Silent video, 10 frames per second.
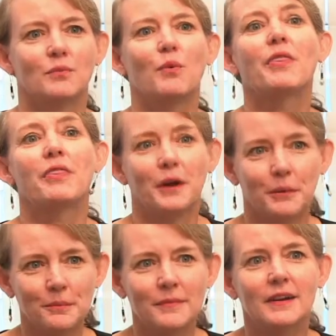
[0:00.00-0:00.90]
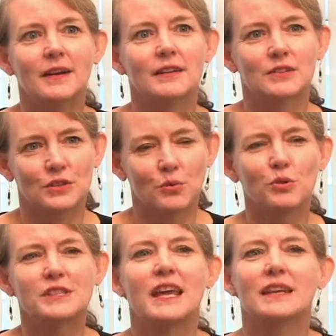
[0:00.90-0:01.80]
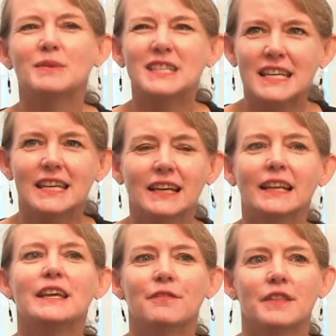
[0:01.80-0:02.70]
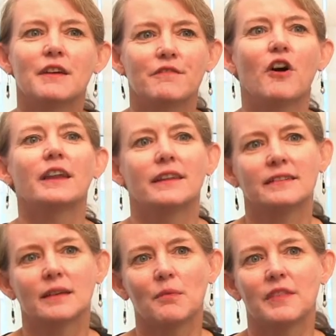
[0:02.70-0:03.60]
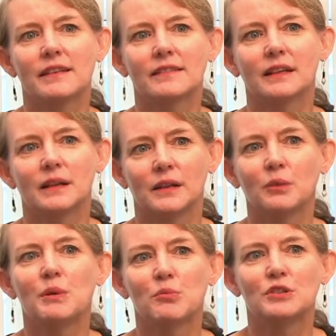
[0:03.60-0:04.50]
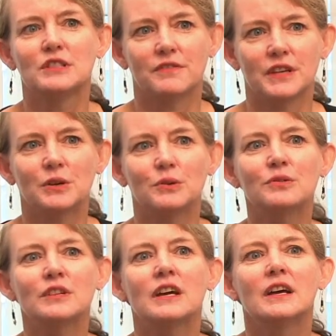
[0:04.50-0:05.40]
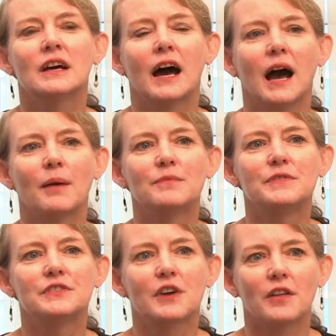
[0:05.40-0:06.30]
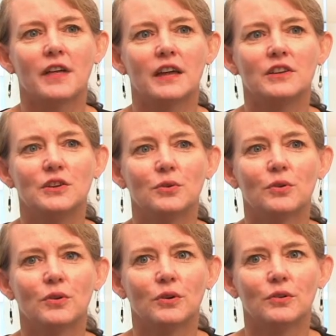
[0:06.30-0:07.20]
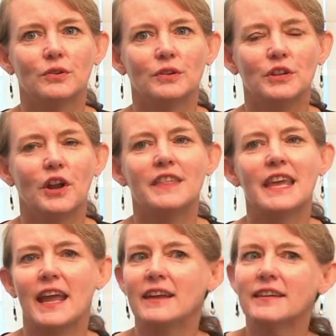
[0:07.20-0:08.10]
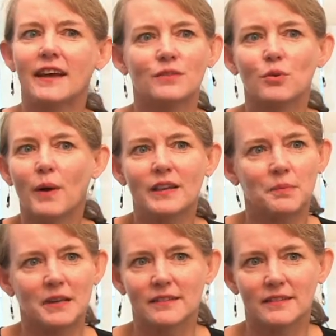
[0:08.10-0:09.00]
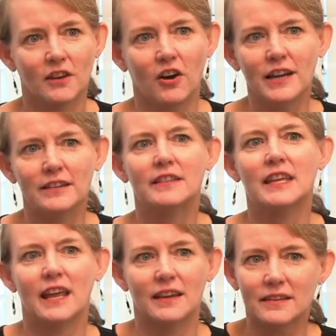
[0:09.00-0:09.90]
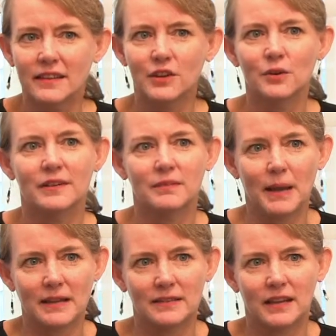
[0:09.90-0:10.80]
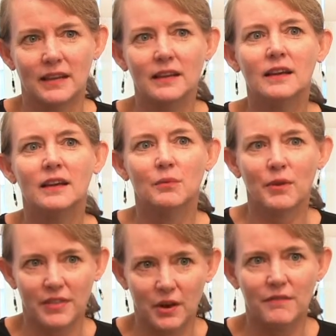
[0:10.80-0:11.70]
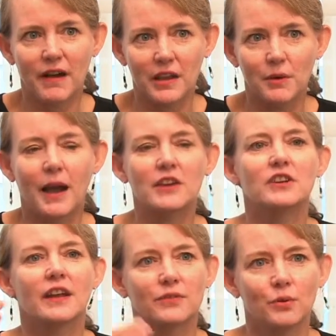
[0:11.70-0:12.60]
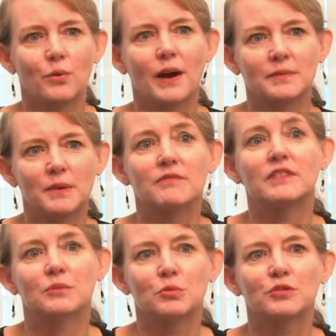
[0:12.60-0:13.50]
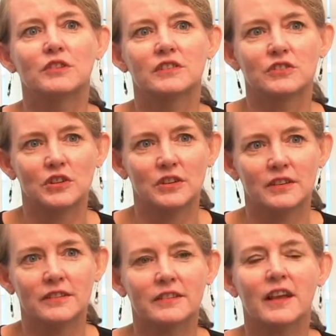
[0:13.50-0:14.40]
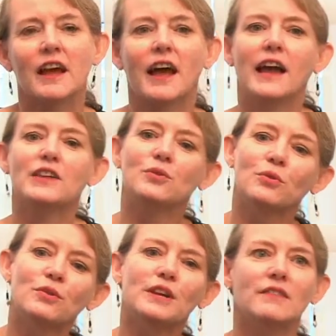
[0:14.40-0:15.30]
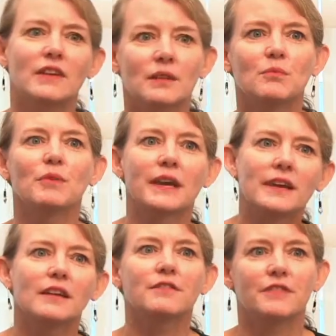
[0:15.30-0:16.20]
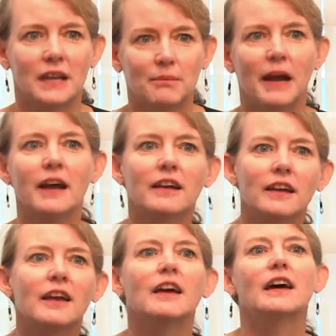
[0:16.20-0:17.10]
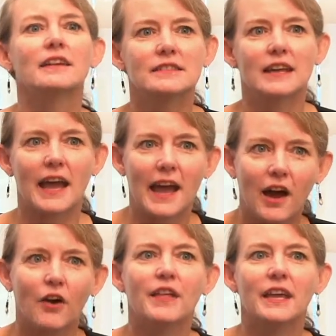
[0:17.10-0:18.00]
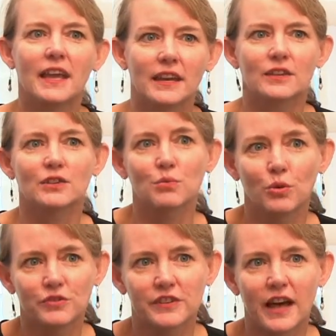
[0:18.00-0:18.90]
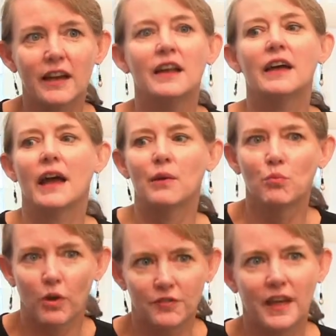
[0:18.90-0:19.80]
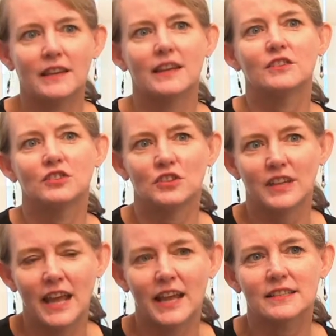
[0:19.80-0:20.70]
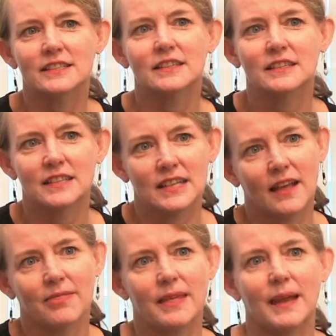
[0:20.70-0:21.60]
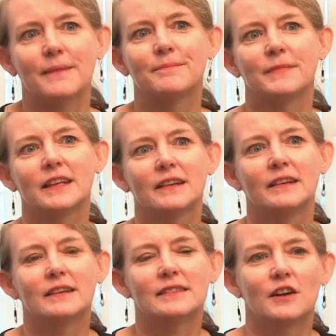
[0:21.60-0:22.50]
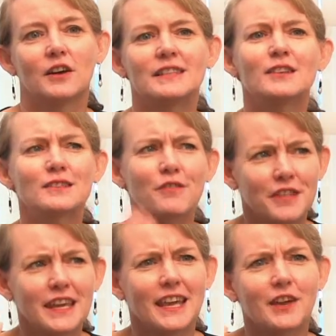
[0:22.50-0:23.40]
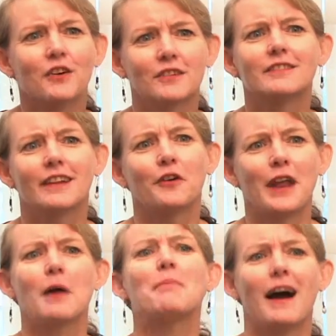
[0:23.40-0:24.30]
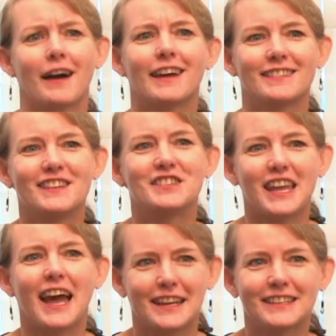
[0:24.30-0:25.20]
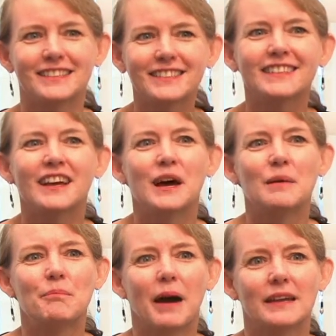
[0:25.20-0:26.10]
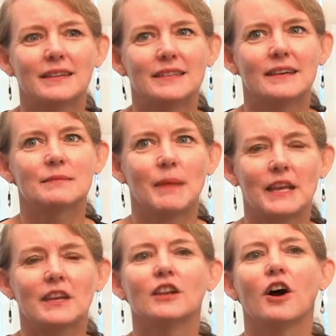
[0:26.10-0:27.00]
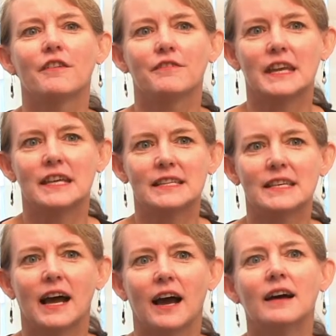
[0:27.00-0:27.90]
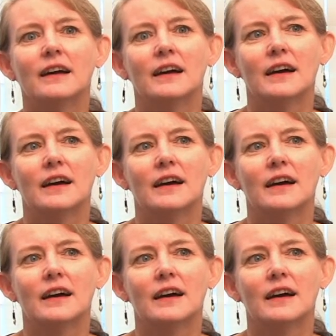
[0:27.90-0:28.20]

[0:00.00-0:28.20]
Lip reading: with them towards the end, particularly if they're finding some things a little bit more difficult, so that the end has always been in sight. The end that you're expecting with their evaluation has always been visible to the students, and you're giving them regular feedback as to how they're getting towards that and what they need to do next to get there. So it's lots of thinking on our part as educators, but it does make your life easier